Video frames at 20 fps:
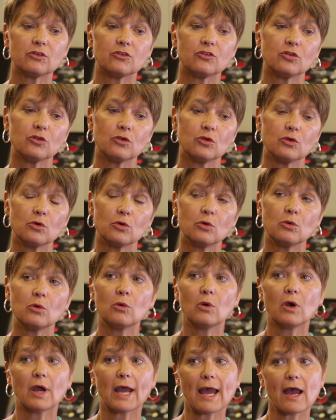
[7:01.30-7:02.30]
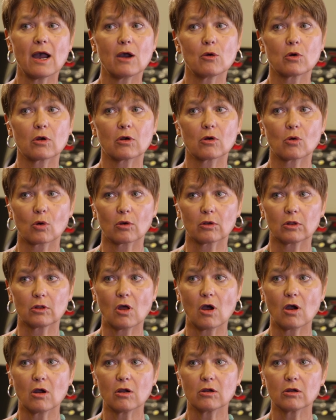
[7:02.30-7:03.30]
two hour or
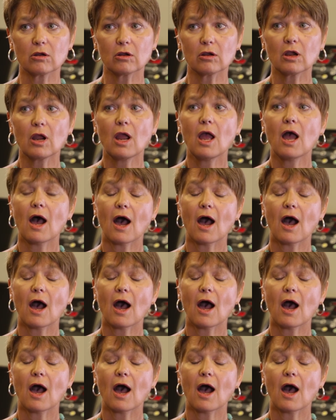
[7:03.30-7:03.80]
longer,